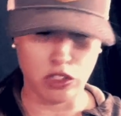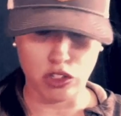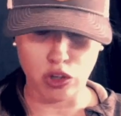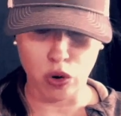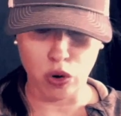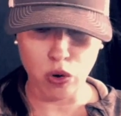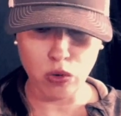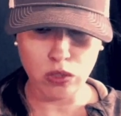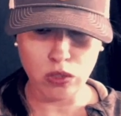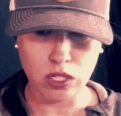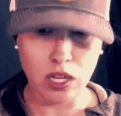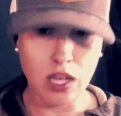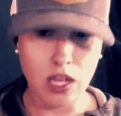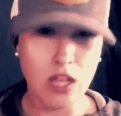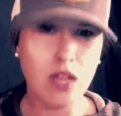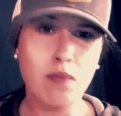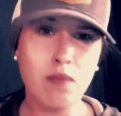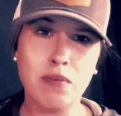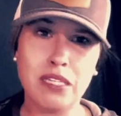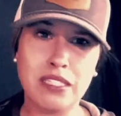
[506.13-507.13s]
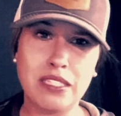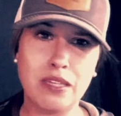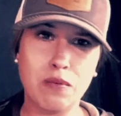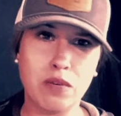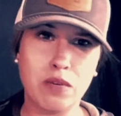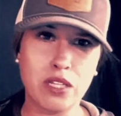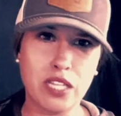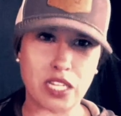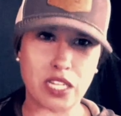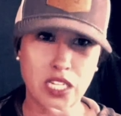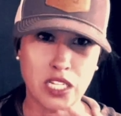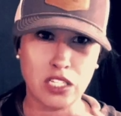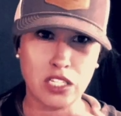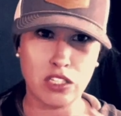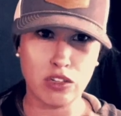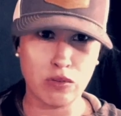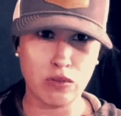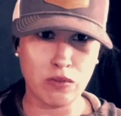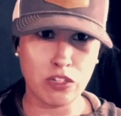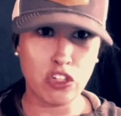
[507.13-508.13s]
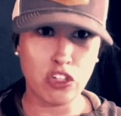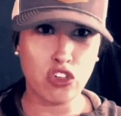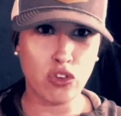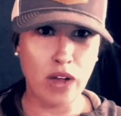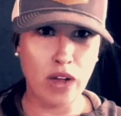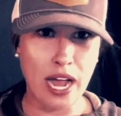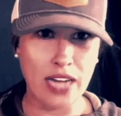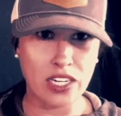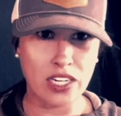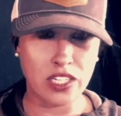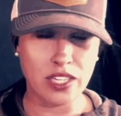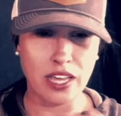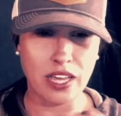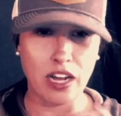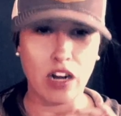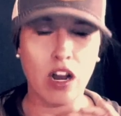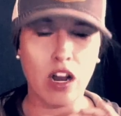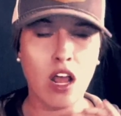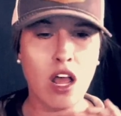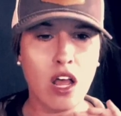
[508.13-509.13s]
Don't be someone that needs to retract there.